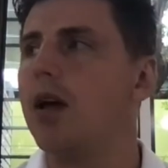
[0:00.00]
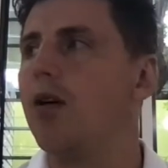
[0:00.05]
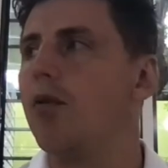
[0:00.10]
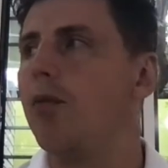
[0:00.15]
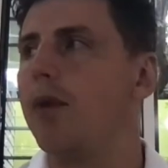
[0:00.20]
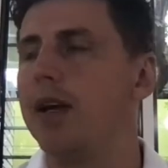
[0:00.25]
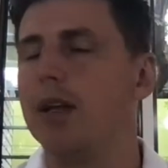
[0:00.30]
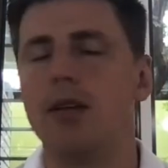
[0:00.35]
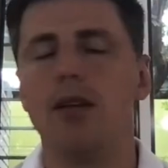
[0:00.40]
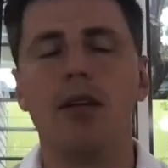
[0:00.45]

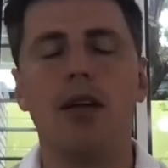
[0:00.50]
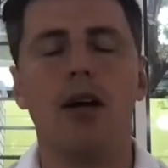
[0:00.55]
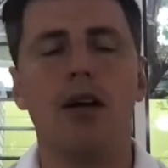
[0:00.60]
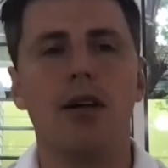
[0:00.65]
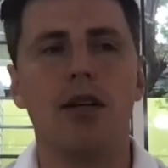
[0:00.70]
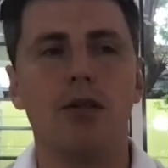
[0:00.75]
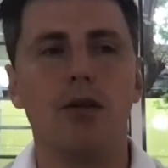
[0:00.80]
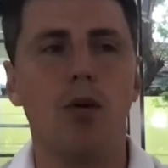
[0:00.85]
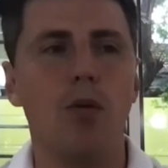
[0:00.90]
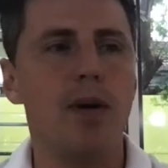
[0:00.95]
We can, it
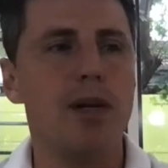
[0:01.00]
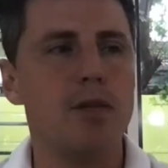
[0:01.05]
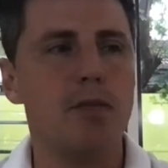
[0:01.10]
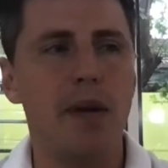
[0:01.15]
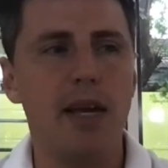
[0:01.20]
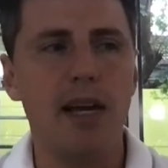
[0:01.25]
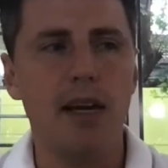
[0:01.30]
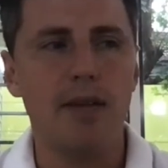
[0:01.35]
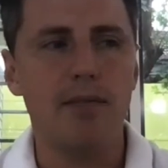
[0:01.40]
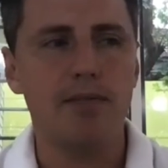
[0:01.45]
could always
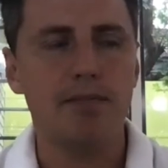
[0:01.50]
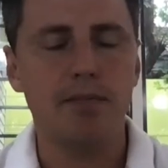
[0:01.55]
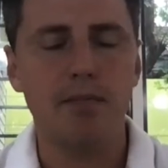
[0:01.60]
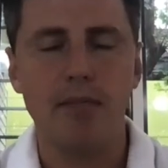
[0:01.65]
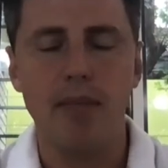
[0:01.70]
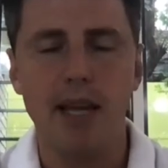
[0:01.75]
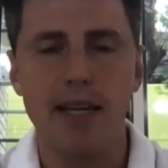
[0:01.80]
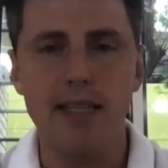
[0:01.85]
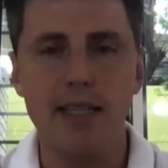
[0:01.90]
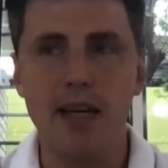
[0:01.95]
be
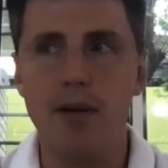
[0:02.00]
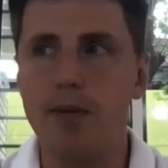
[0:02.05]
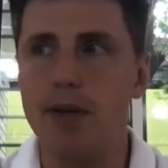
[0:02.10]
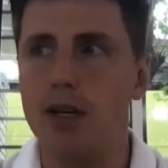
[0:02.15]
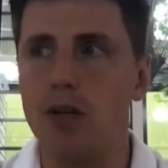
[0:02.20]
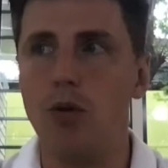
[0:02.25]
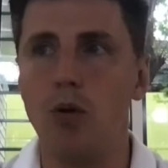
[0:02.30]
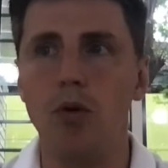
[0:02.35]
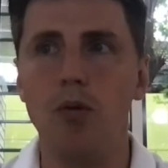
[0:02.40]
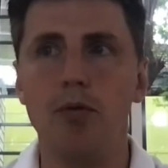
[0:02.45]
easier. We
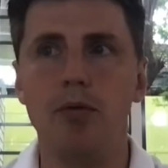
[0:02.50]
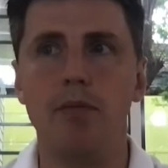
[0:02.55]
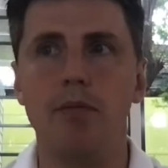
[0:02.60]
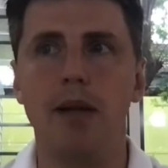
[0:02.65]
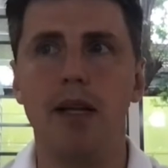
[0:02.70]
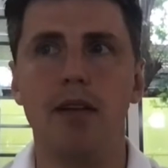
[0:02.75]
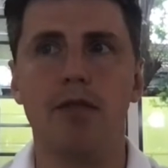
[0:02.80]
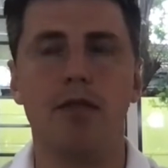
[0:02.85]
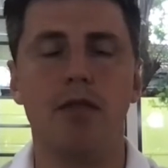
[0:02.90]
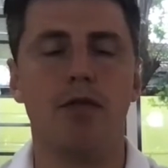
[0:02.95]
could all
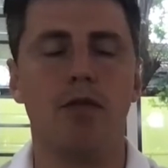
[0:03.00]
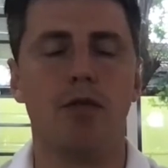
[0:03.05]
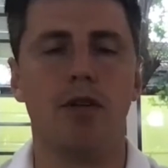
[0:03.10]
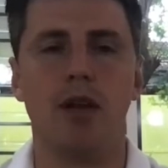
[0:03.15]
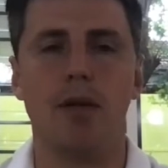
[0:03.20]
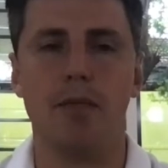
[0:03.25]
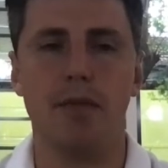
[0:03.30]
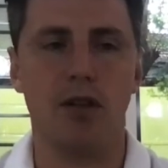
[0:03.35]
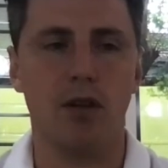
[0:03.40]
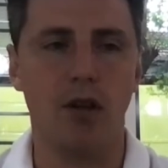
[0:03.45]
benefit from
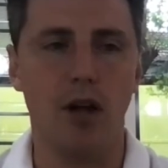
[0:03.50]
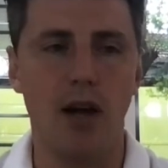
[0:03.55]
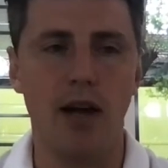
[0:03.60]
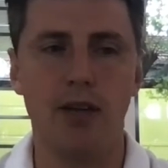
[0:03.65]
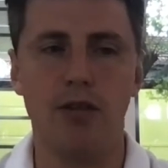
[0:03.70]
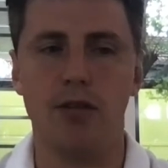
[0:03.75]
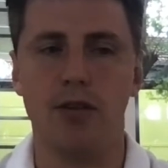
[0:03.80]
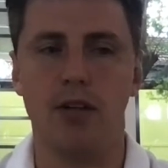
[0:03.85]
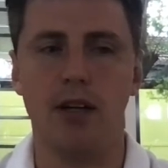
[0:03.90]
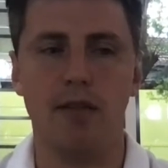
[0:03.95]
another client
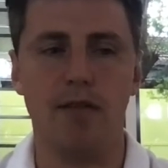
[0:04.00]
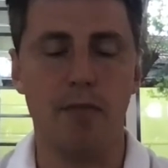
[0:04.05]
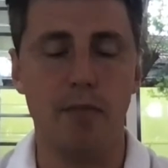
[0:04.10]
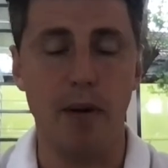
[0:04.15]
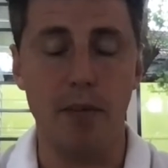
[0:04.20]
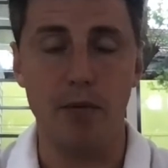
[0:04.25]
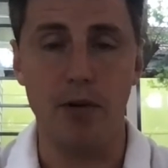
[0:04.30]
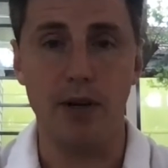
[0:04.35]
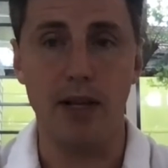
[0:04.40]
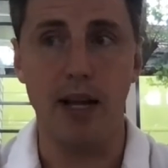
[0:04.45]
or another
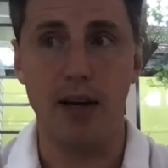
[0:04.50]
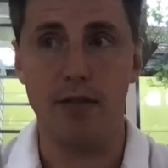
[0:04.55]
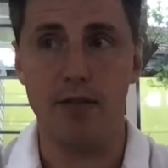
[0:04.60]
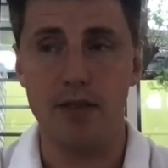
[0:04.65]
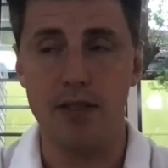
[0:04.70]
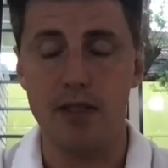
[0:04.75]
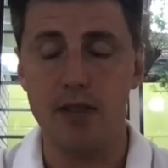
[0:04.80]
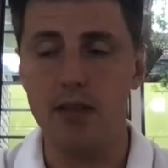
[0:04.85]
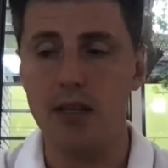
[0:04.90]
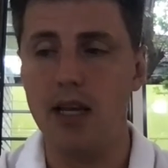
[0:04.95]
member in our
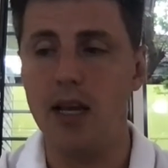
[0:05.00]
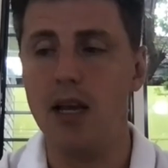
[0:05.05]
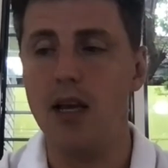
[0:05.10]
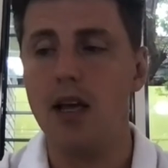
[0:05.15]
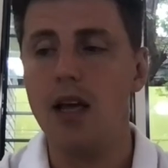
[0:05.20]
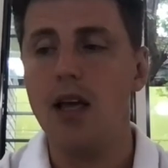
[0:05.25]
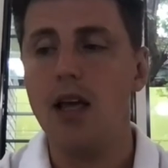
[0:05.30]
facility.